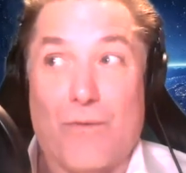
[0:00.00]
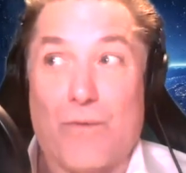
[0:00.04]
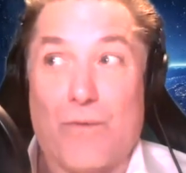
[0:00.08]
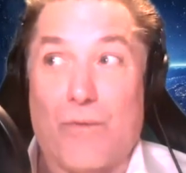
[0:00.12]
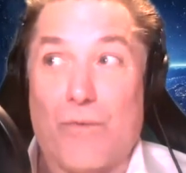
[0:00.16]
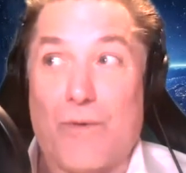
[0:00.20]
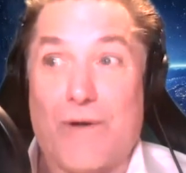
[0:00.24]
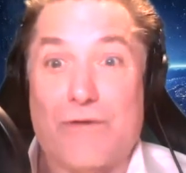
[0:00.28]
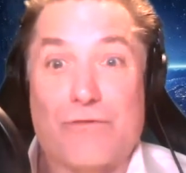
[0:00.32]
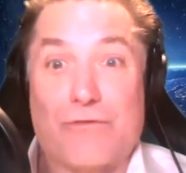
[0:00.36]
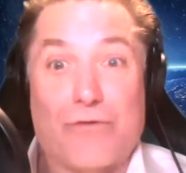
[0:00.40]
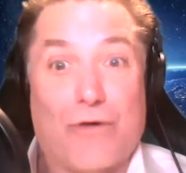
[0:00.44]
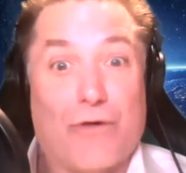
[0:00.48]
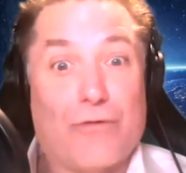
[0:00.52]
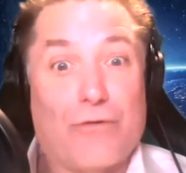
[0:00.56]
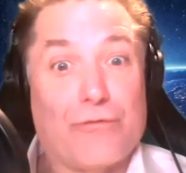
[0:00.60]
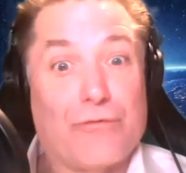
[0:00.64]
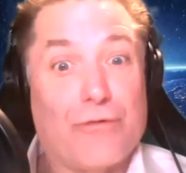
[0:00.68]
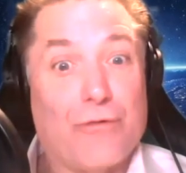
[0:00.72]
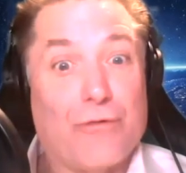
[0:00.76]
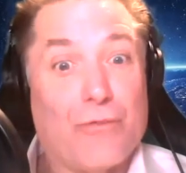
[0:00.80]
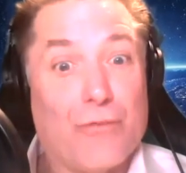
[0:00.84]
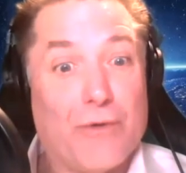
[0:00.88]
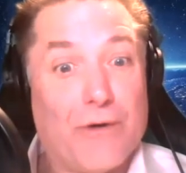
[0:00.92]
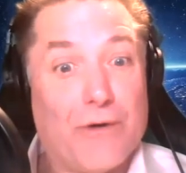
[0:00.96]
which
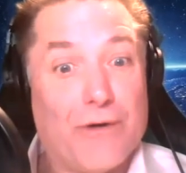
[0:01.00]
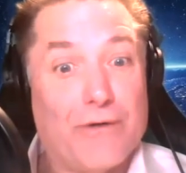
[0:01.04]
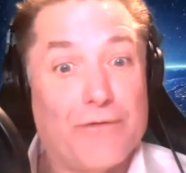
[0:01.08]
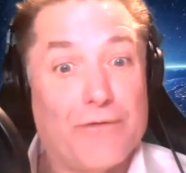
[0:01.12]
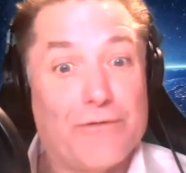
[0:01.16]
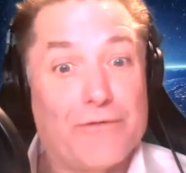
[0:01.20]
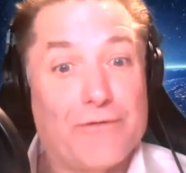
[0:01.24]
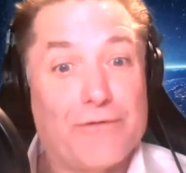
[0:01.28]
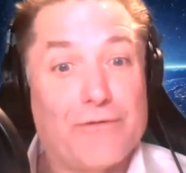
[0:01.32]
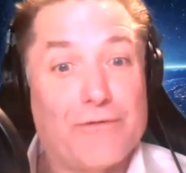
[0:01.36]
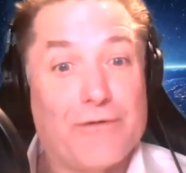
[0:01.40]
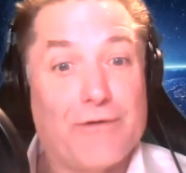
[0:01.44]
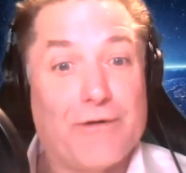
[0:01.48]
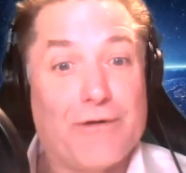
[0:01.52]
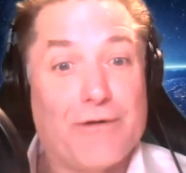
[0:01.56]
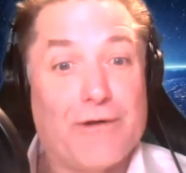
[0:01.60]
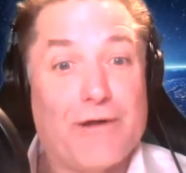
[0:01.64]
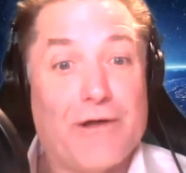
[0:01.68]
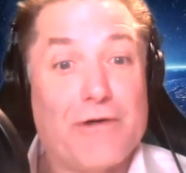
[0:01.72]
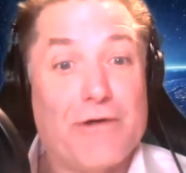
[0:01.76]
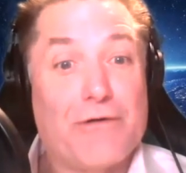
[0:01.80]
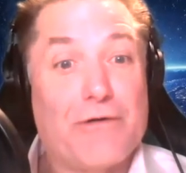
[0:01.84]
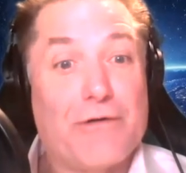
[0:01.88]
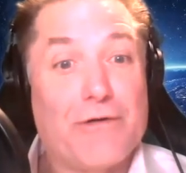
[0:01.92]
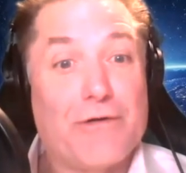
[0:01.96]
also was
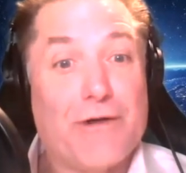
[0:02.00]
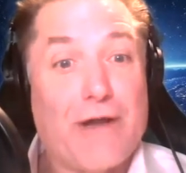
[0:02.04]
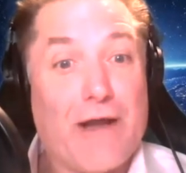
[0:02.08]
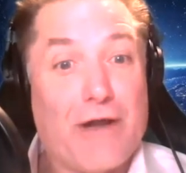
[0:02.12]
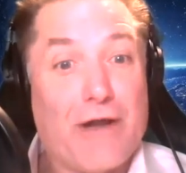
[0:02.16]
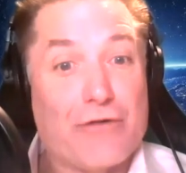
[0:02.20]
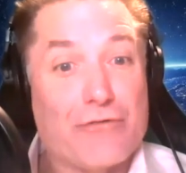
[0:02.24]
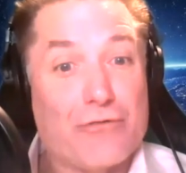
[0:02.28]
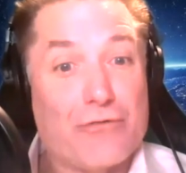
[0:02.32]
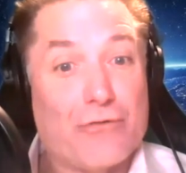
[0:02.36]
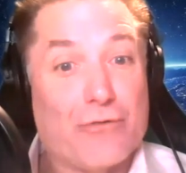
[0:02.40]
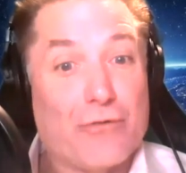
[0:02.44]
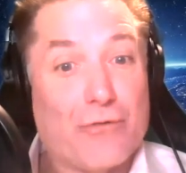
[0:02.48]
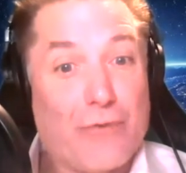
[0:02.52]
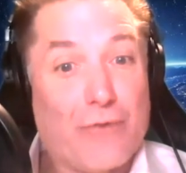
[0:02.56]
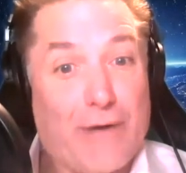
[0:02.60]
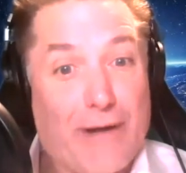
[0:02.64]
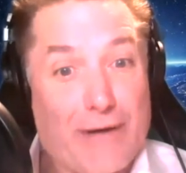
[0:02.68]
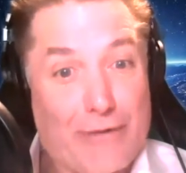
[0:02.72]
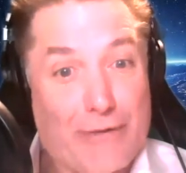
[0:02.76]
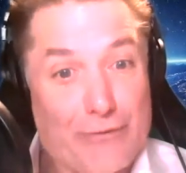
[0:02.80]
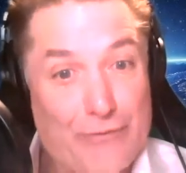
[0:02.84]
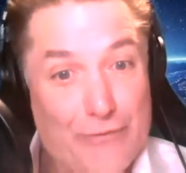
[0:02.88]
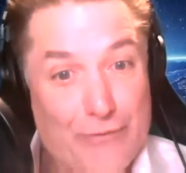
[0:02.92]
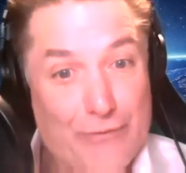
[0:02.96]
International
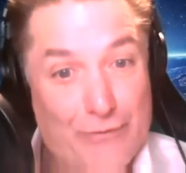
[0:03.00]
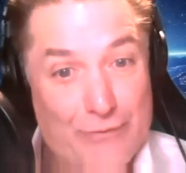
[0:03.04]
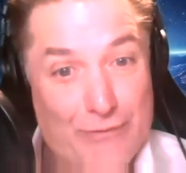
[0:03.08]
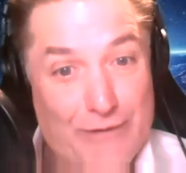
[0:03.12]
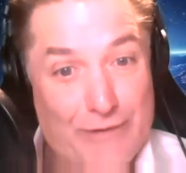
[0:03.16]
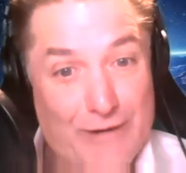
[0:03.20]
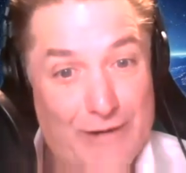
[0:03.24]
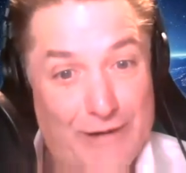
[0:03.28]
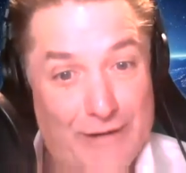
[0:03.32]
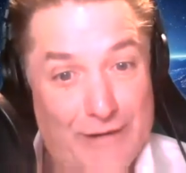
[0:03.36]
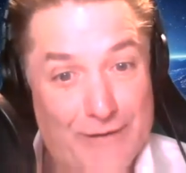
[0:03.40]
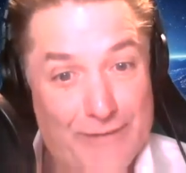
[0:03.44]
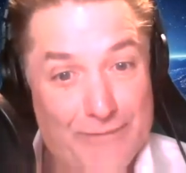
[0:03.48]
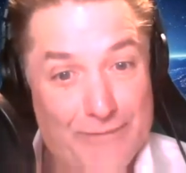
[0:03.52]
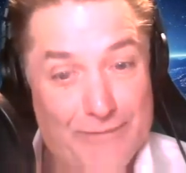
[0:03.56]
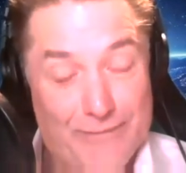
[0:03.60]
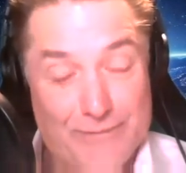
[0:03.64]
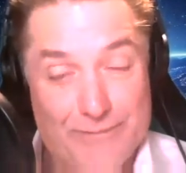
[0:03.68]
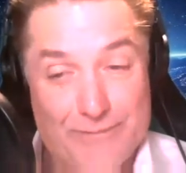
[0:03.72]
Gratitude Day.